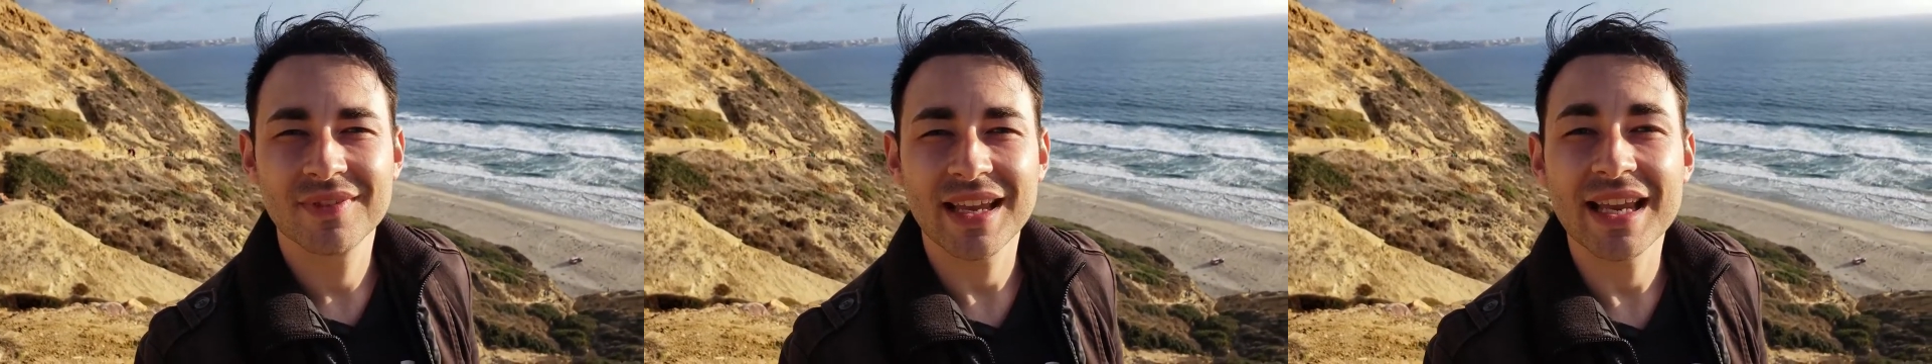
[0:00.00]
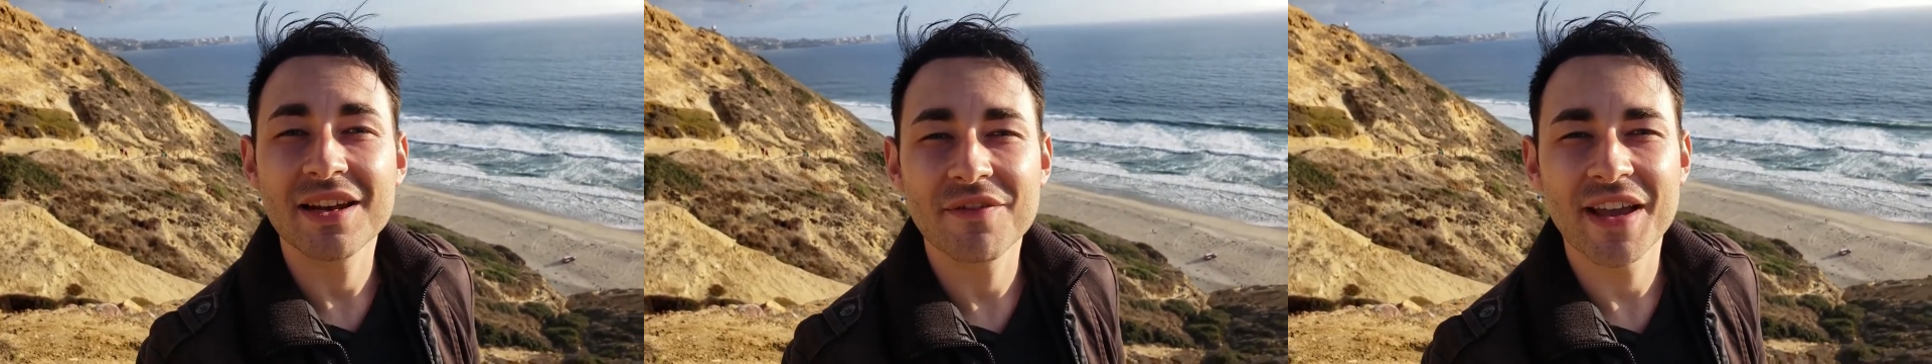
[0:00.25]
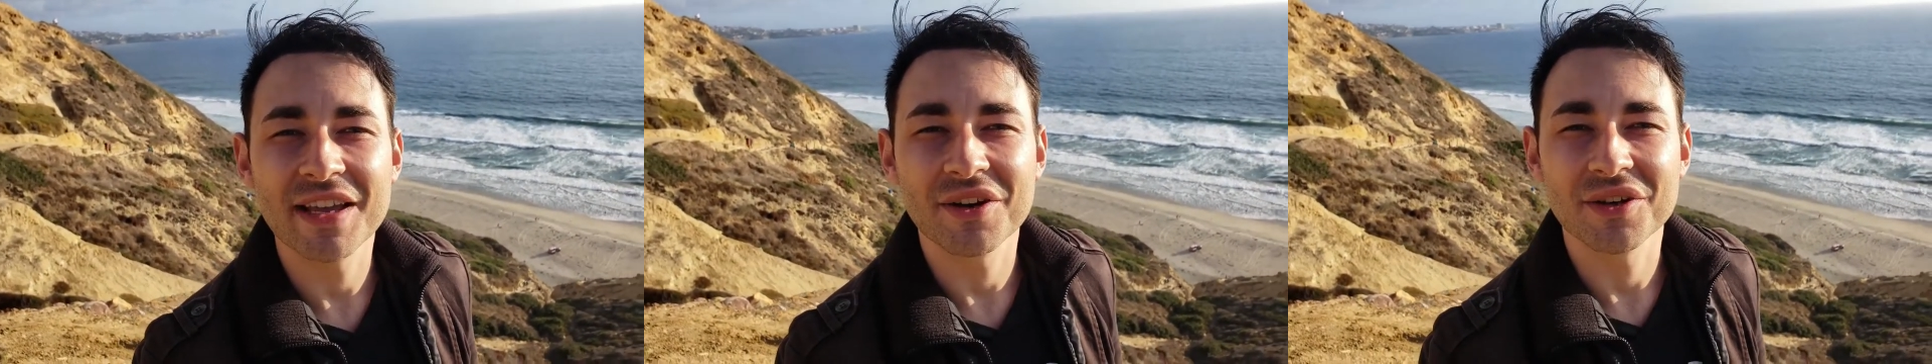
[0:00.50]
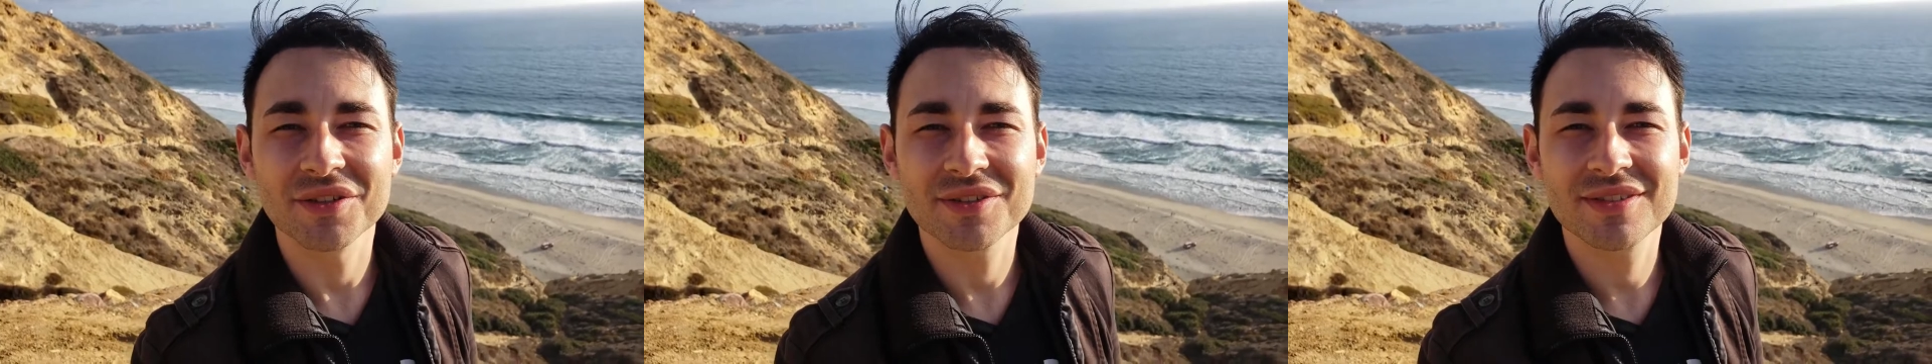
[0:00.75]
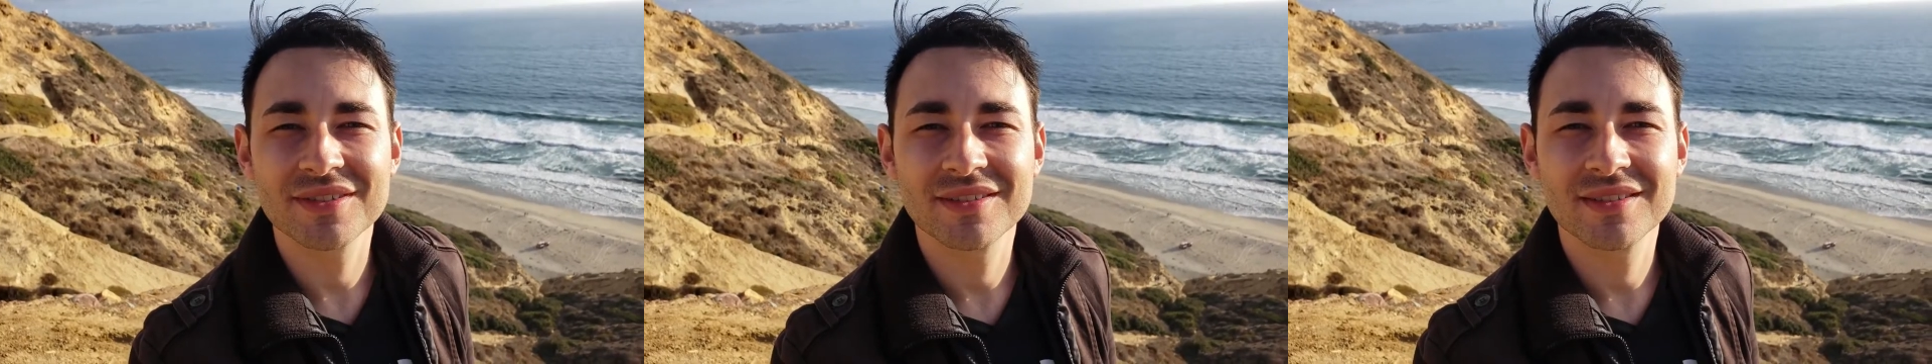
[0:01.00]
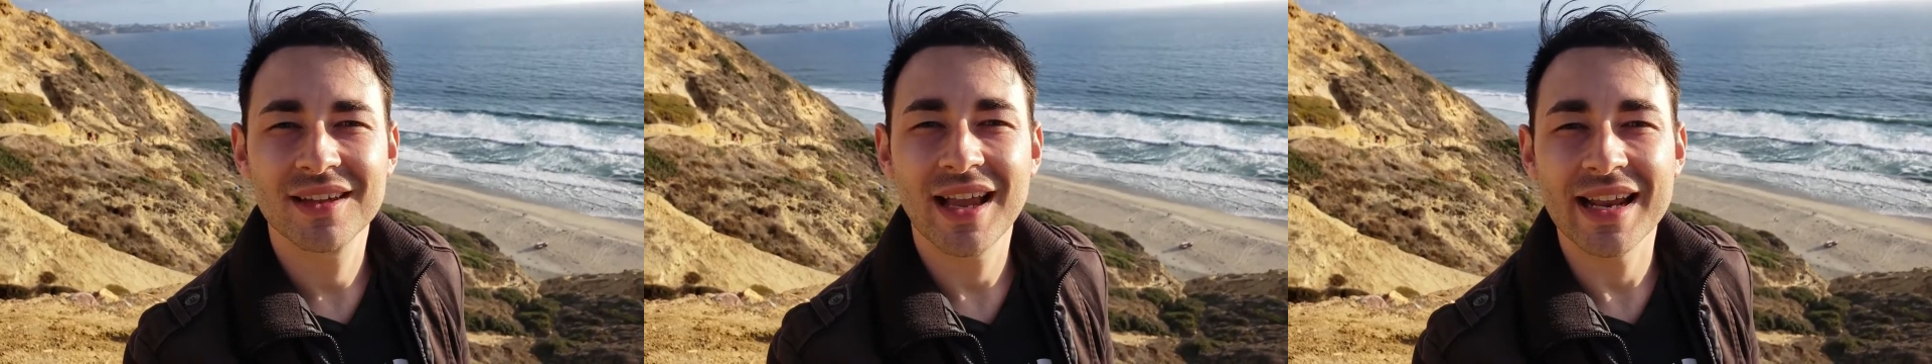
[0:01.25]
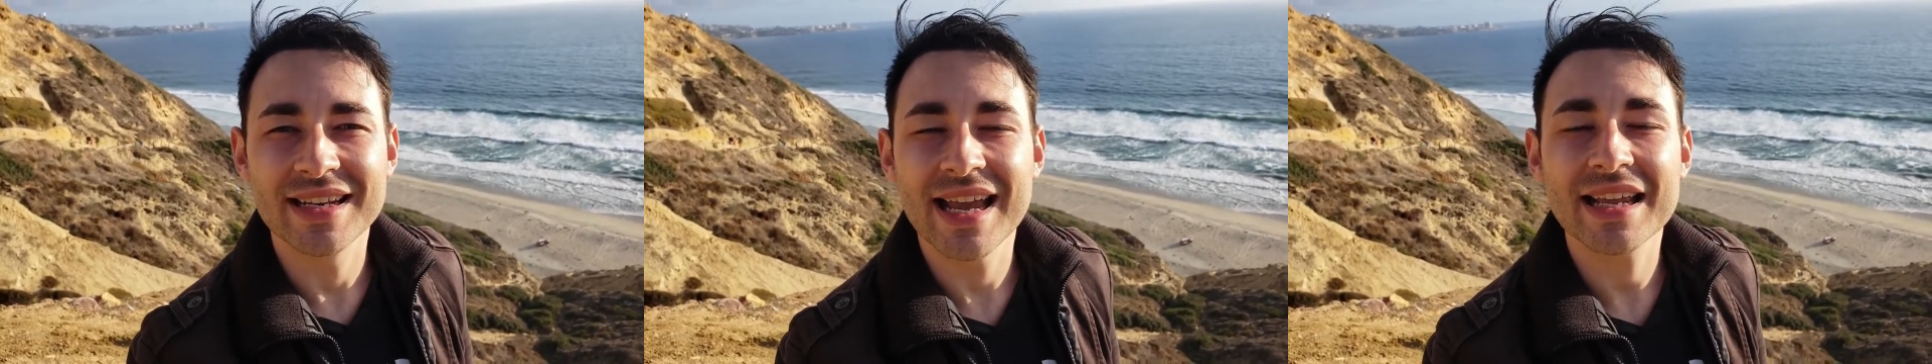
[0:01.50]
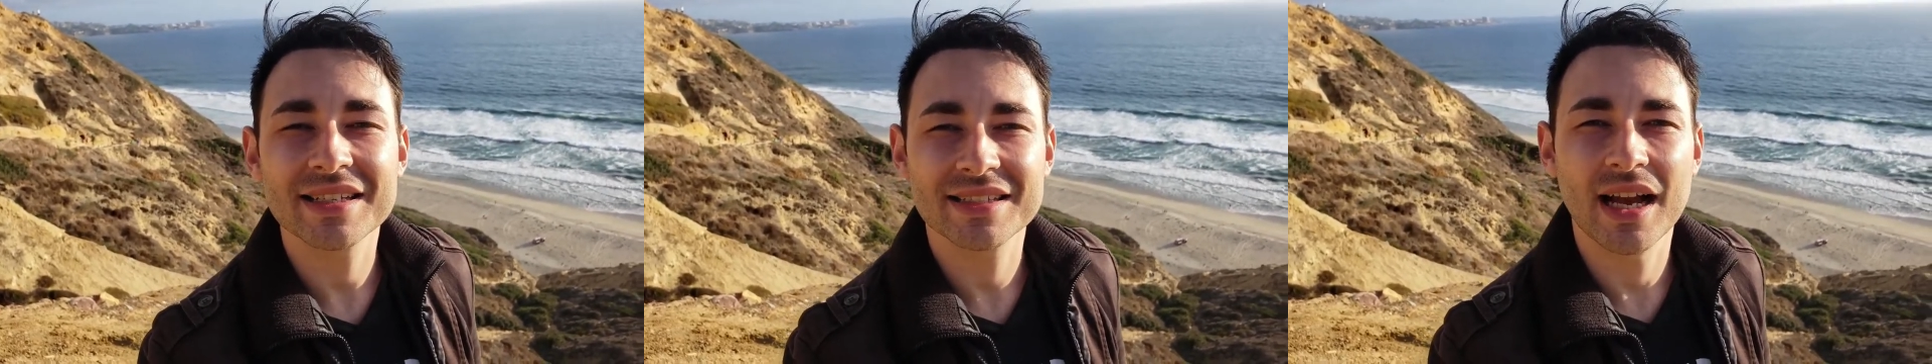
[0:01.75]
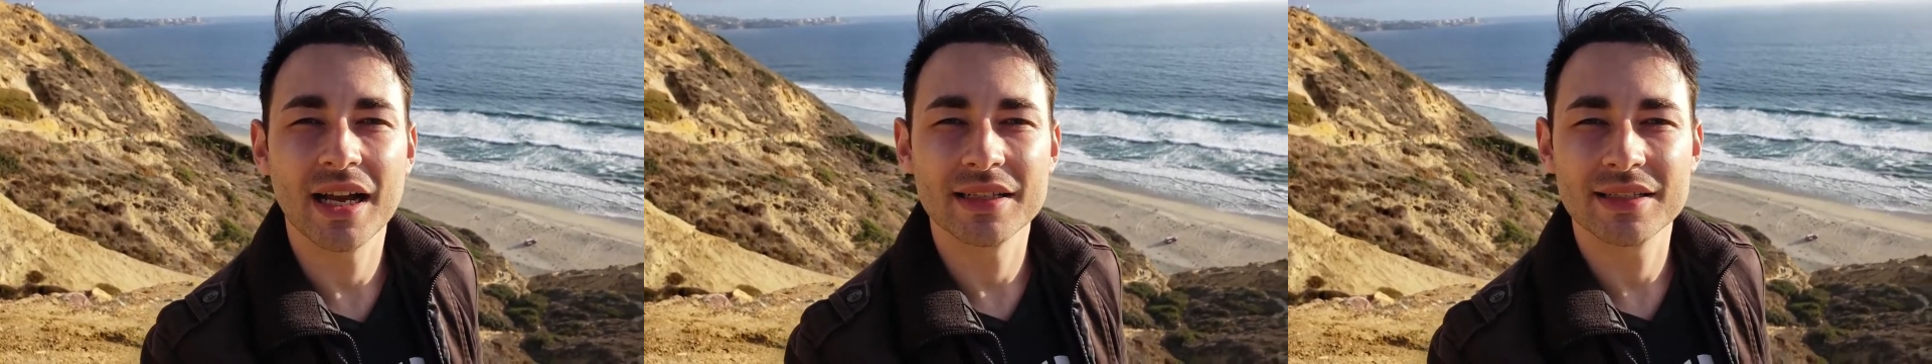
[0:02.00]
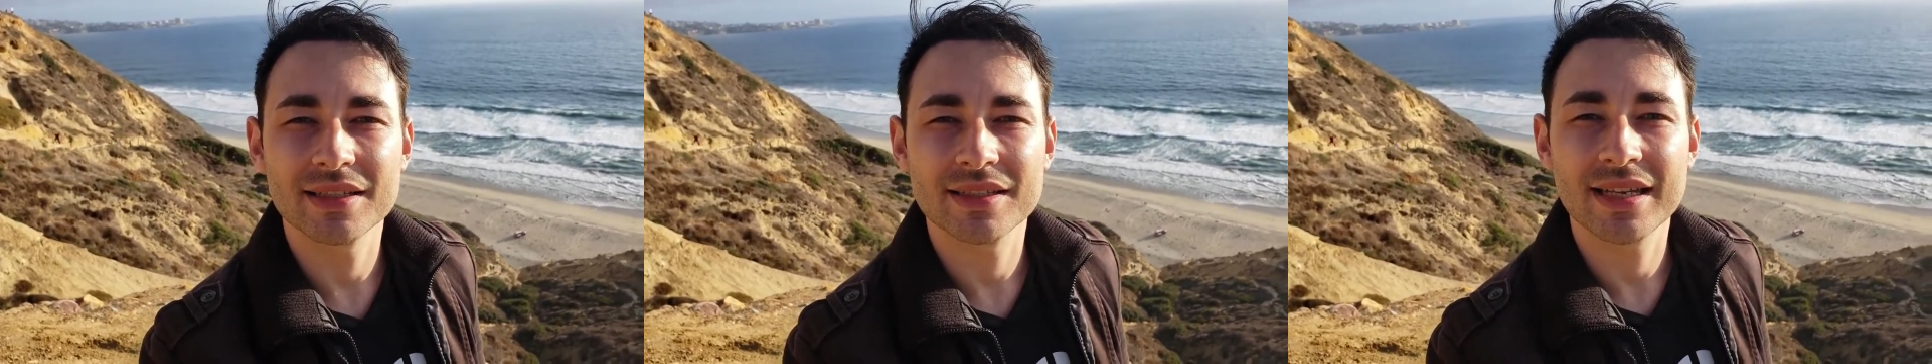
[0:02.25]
innovators, and data scientists